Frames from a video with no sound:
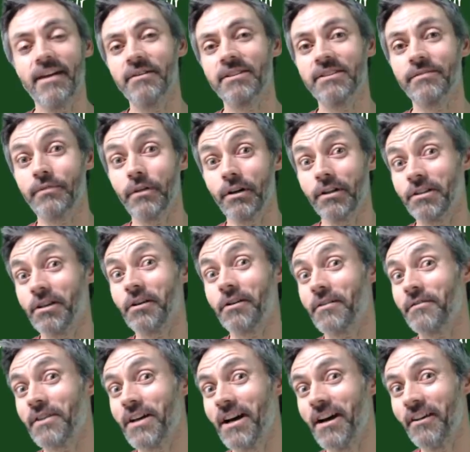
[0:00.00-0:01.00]
was a
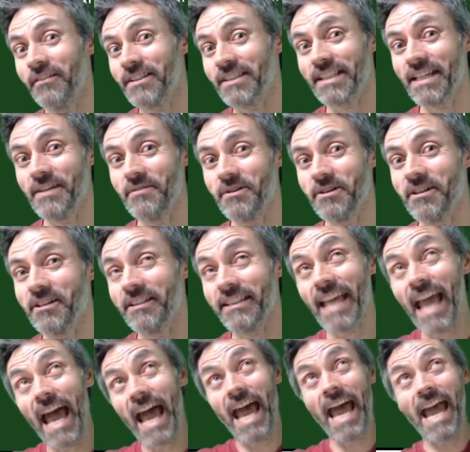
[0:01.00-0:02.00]
photographer on the seawall.
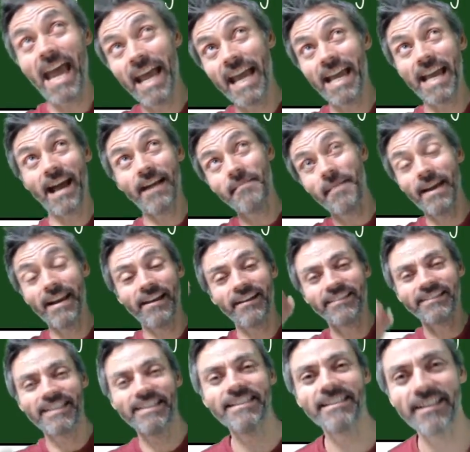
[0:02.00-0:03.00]
Yay! I made it
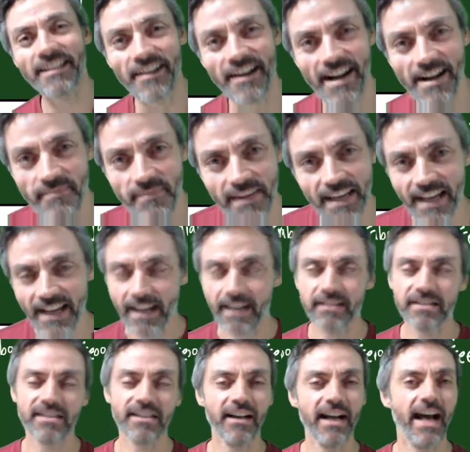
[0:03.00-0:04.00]
onto Instagram. I
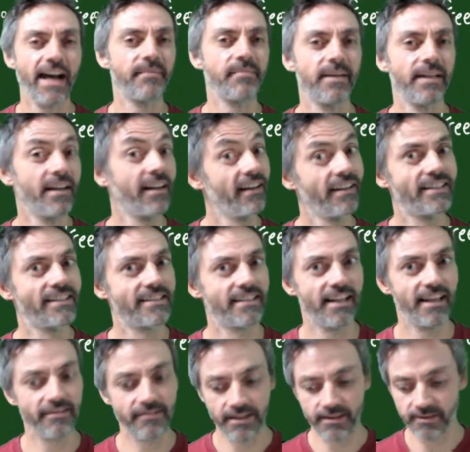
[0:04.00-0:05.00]
was so happy. Honestly,
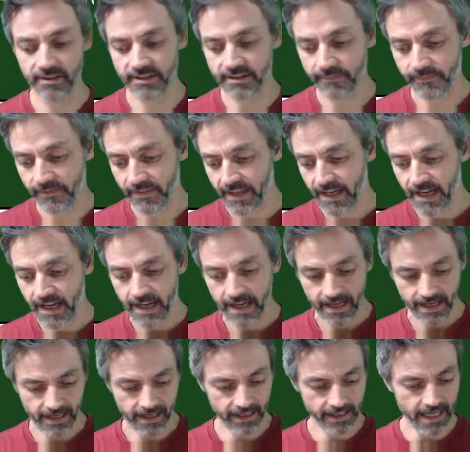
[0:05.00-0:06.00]
I really was.
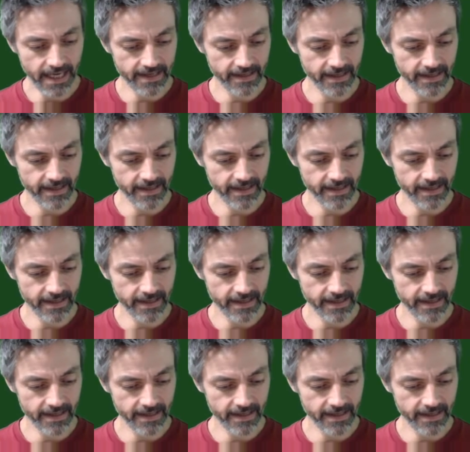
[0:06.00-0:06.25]
Okay,